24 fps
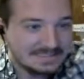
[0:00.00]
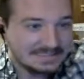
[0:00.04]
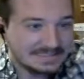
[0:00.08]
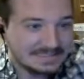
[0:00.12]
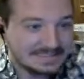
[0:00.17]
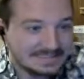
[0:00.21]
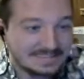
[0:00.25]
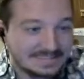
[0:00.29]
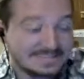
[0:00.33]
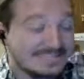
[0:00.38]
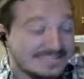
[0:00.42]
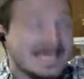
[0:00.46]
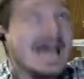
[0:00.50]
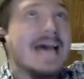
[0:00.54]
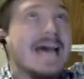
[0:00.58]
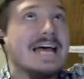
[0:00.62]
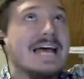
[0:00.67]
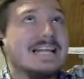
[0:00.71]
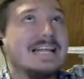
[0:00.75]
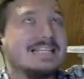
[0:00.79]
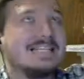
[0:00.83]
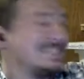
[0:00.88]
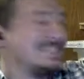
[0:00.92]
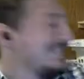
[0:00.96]

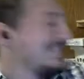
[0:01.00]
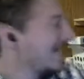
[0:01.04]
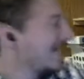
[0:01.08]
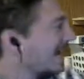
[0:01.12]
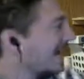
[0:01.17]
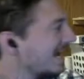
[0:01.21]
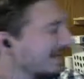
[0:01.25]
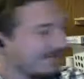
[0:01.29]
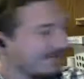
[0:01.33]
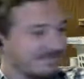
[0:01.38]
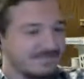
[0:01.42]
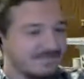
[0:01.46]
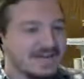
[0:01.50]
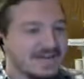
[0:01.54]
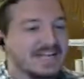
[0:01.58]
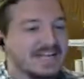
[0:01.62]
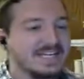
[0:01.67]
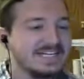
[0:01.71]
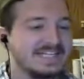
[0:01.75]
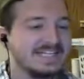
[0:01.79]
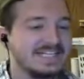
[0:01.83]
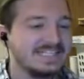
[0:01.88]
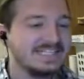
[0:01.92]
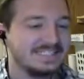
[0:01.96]
Sans, I
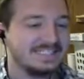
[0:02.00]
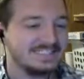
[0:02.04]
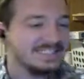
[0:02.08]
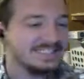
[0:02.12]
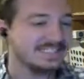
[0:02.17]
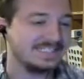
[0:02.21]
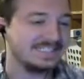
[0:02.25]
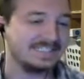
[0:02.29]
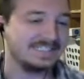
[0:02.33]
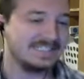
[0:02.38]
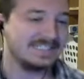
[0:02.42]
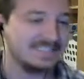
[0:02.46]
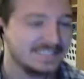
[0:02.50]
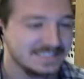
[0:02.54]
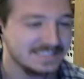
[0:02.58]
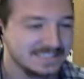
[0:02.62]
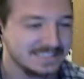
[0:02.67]
finally did it!